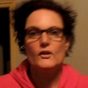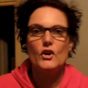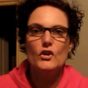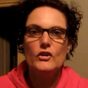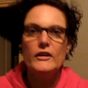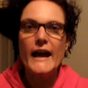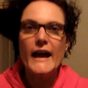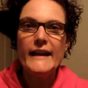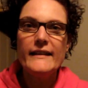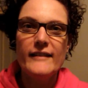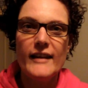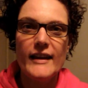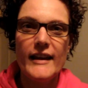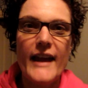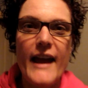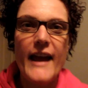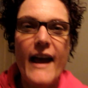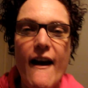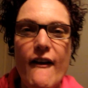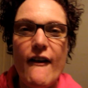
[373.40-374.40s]
Good night. Take
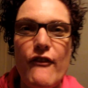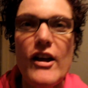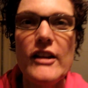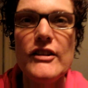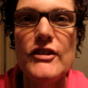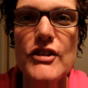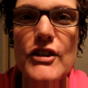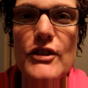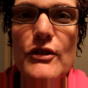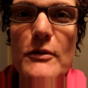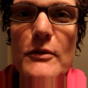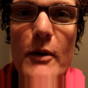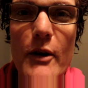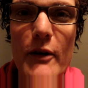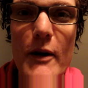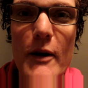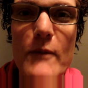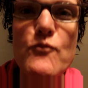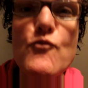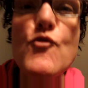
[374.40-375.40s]
care. Have fun. See you
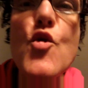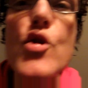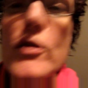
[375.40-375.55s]
tomorrow.